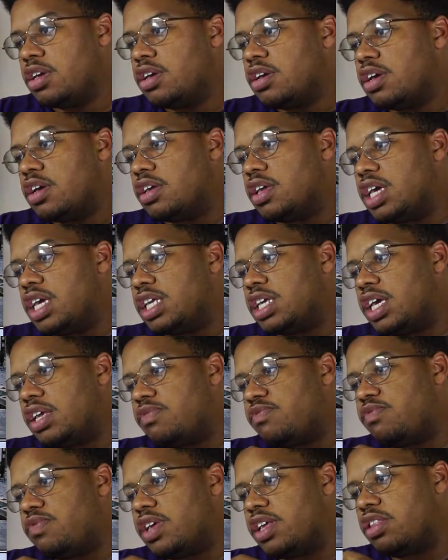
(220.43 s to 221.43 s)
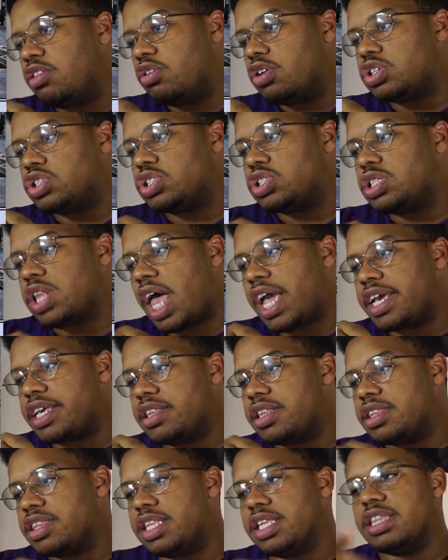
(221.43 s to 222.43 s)
it looks like
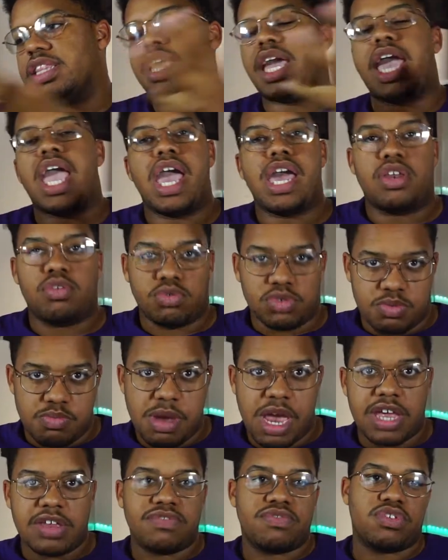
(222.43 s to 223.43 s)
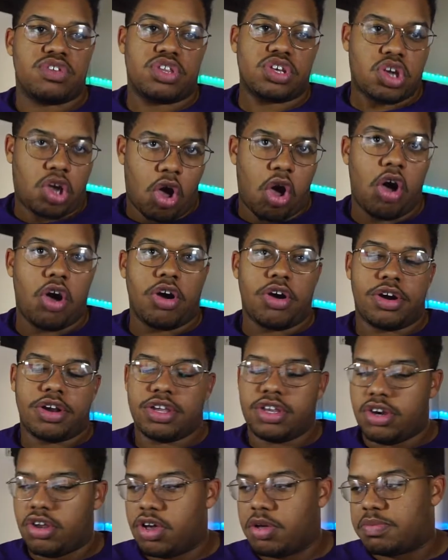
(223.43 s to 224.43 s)
the land was made for the car,
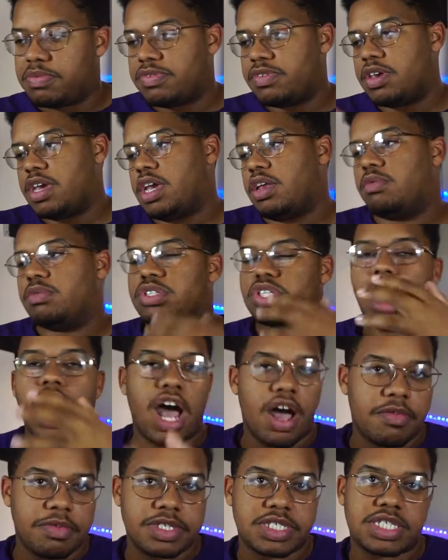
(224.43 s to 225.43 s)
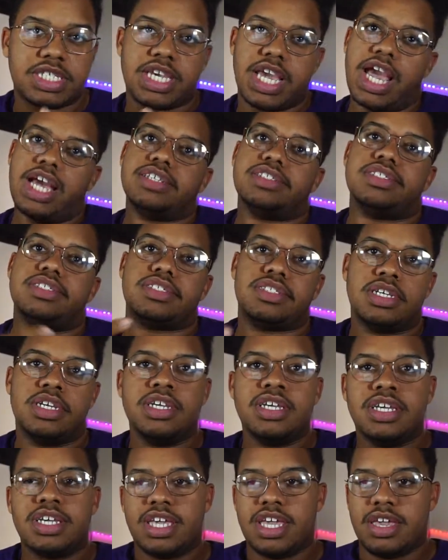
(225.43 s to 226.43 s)
which obviously has its
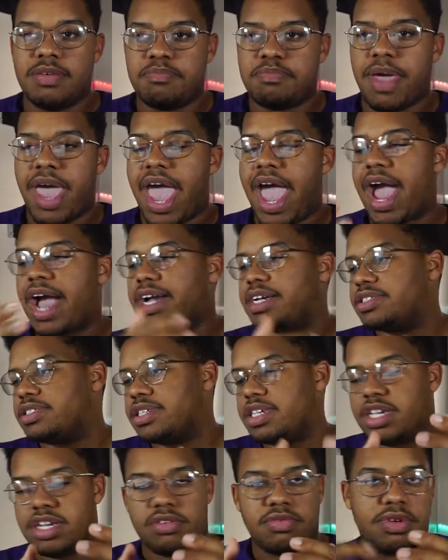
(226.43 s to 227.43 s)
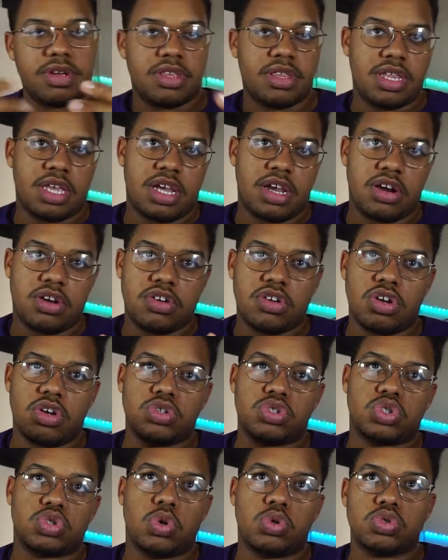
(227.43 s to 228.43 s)
impacts here and there,
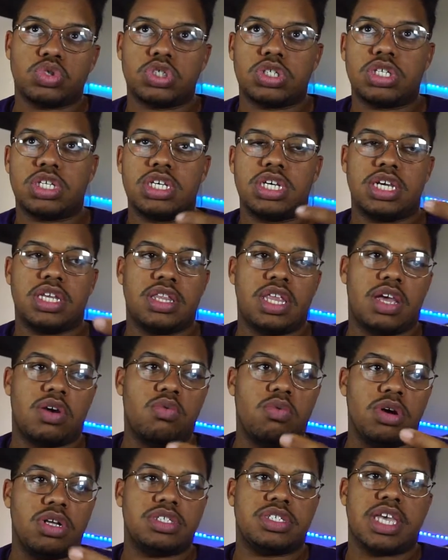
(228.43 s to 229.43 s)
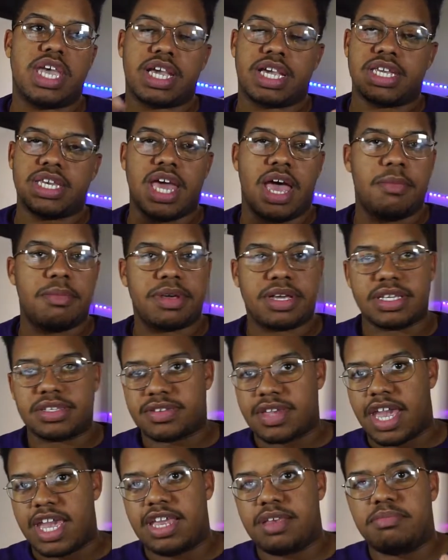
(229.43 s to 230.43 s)
socially, and one's economic
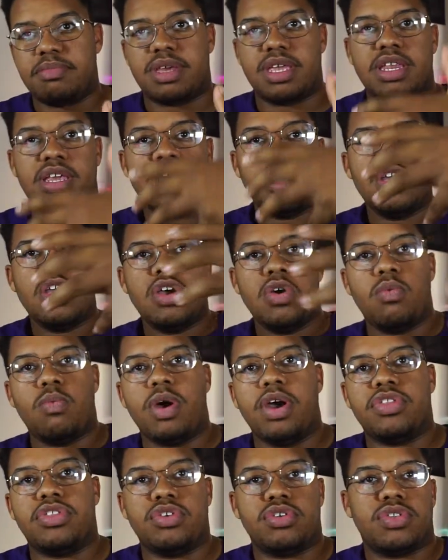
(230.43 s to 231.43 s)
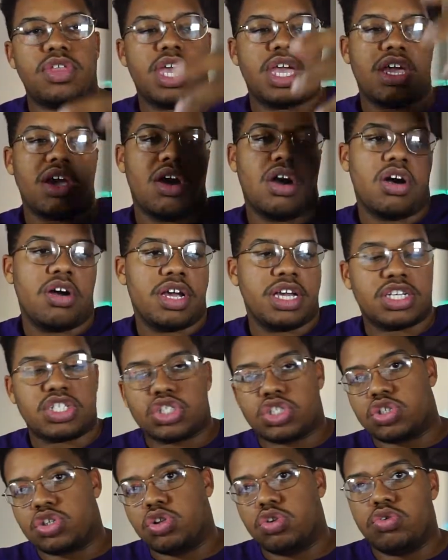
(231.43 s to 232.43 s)
attainment, whether they are
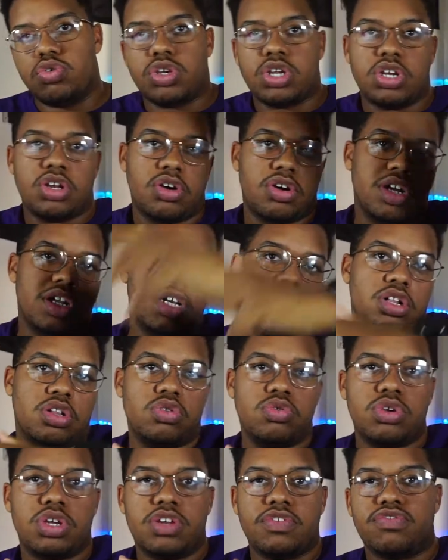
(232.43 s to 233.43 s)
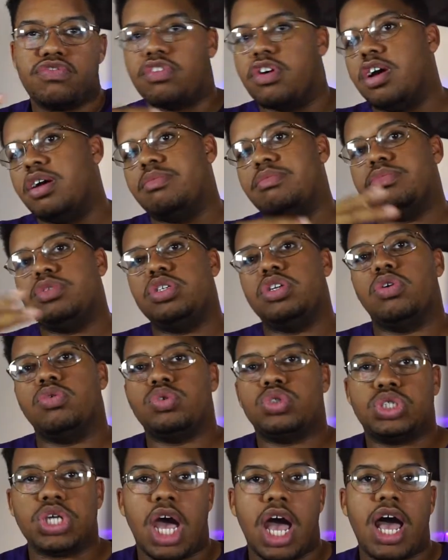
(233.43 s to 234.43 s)
excluded or included from,
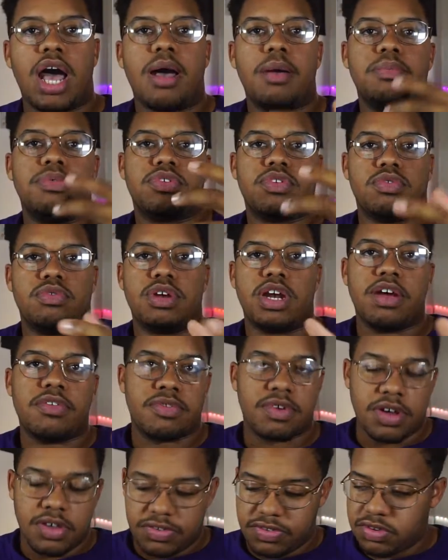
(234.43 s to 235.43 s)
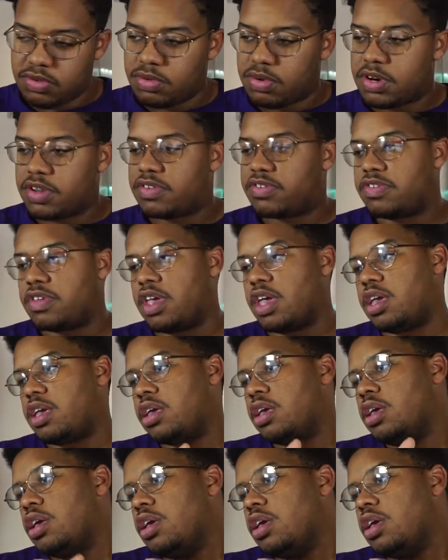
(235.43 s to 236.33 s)
jobs or whatever else you want to say.